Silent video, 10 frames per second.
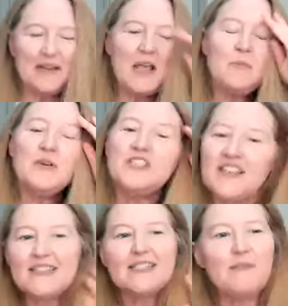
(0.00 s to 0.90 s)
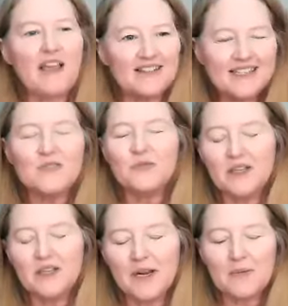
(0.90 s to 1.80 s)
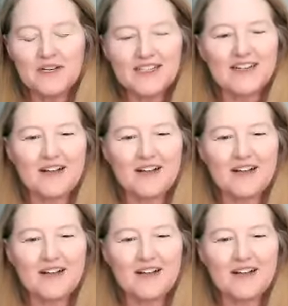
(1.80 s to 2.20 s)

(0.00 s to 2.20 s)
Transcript: But I appreciate the smiles. That's really what I want.